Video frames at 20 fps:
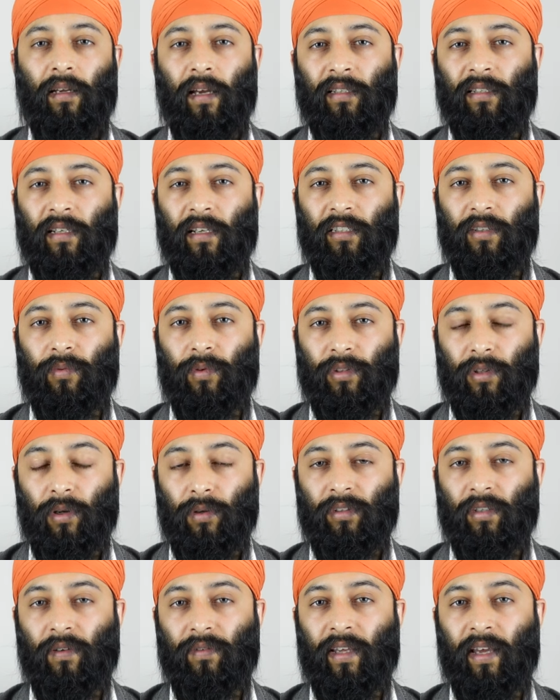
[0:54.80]
And as a
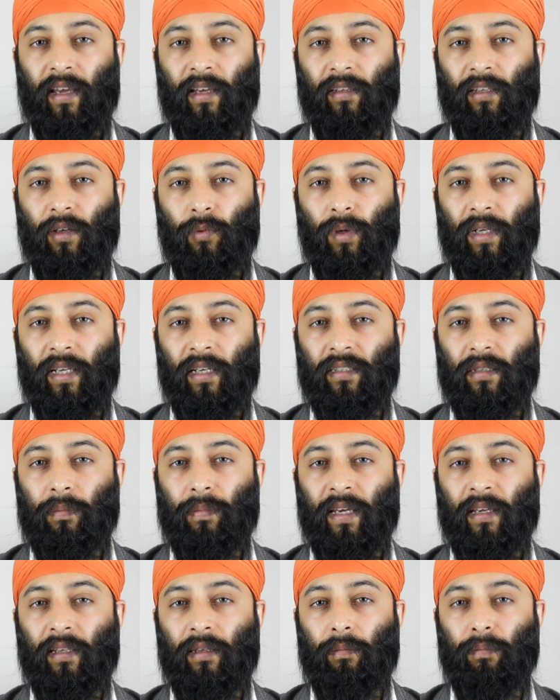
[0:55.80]
result of that, they're willing to
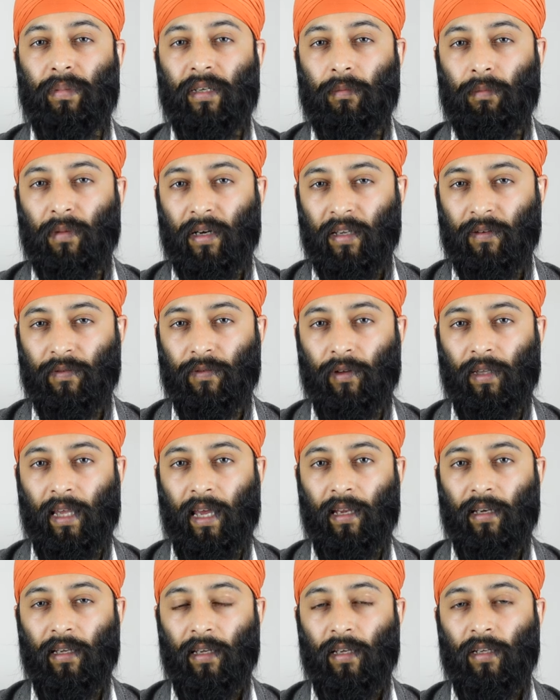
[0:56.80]
pay the big money for
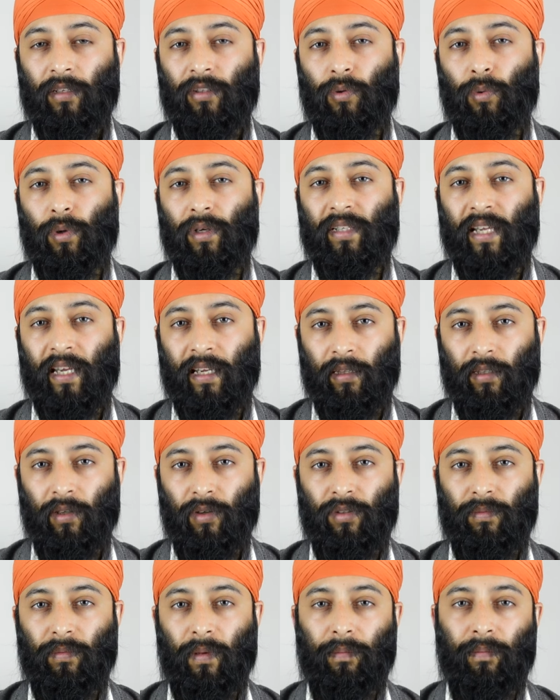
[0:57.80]
that to retain
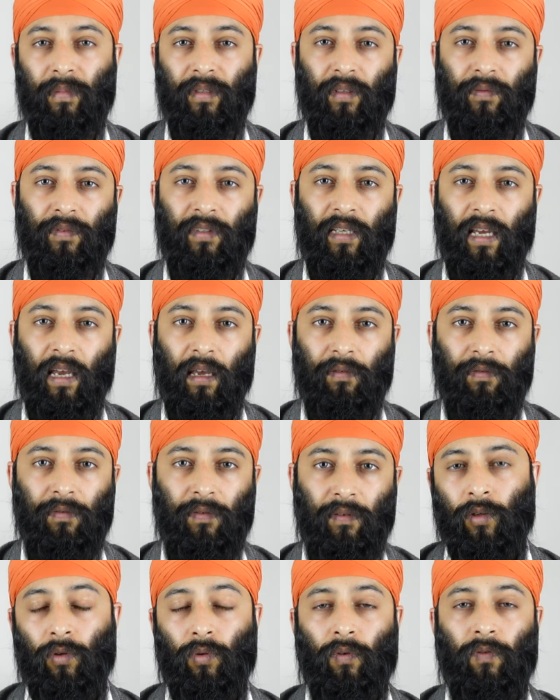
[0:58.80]
those members of staff.
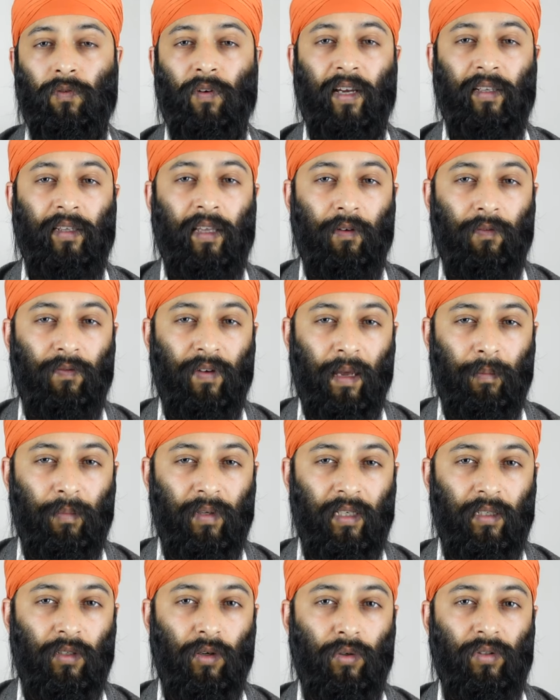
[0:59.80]
You'll find that
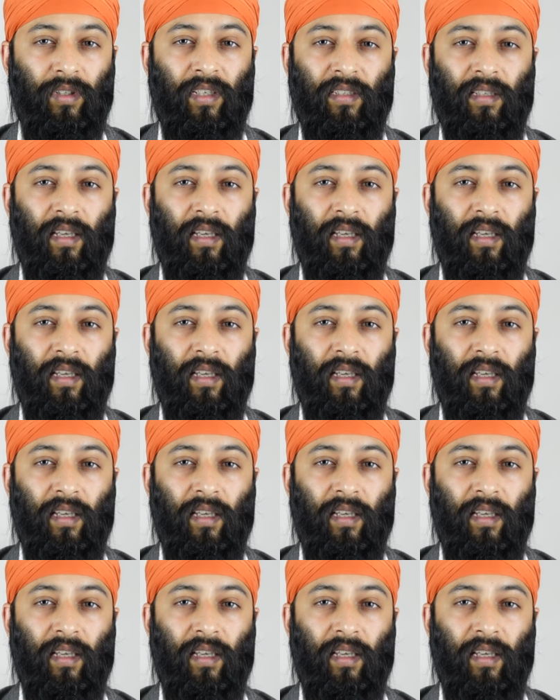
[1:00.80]
family doctors